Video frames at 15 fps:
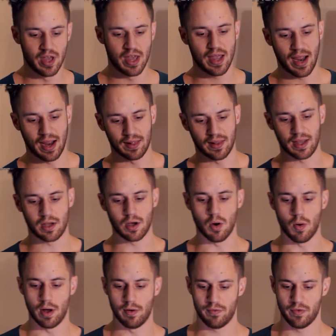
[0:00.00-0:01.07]
and let go
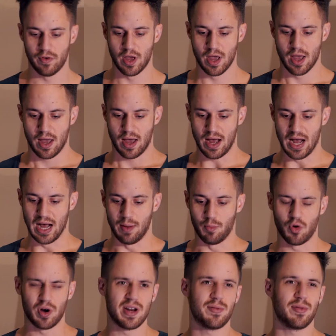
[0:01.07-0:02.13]
of. Or
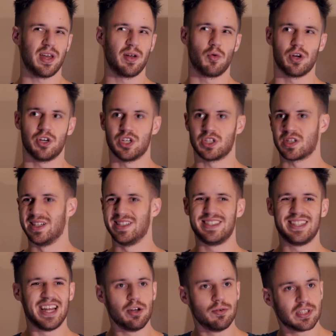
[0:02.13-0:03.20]
anything where you're just
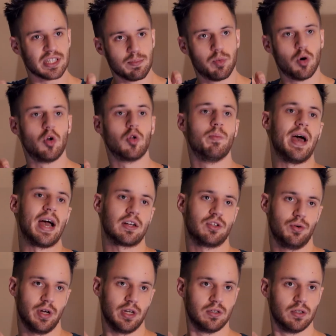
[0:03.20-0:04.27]
continuously pulled back to
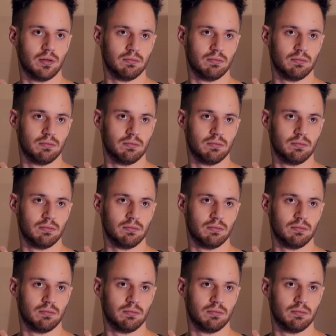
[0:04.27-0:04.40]
it.